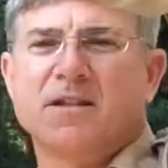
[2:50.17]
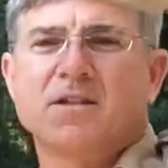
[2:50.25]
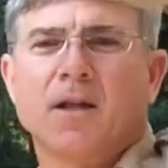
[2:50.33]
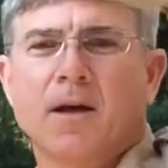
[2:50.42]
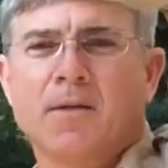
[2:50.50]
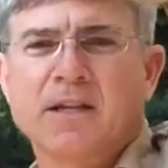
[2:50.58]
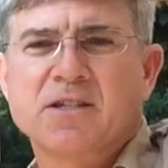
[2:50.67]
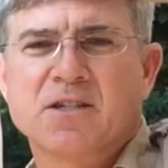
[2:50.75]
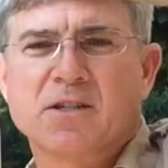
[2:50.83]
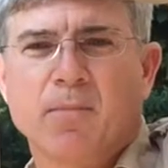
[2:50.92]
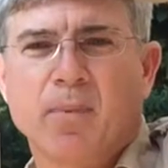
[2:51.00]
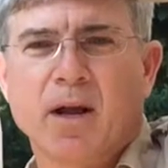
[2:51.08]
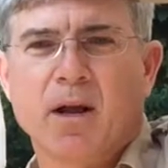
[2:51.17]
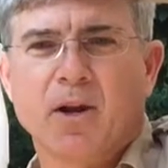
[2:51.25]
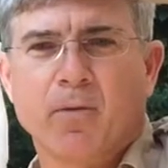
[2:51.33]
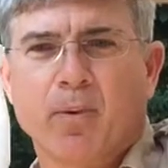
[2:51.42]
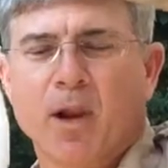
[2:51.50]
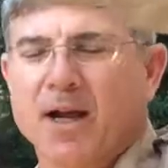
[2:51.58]
is the
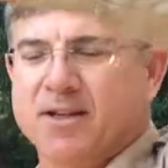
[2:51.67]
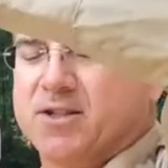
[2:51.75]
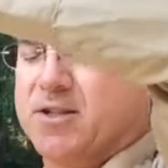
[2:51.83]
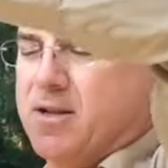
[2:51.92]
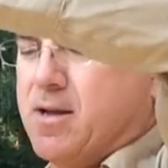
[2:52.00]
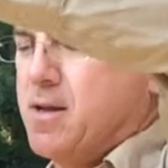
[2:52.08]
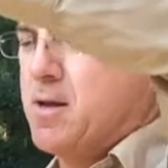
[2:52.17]
Buccaneer Plus.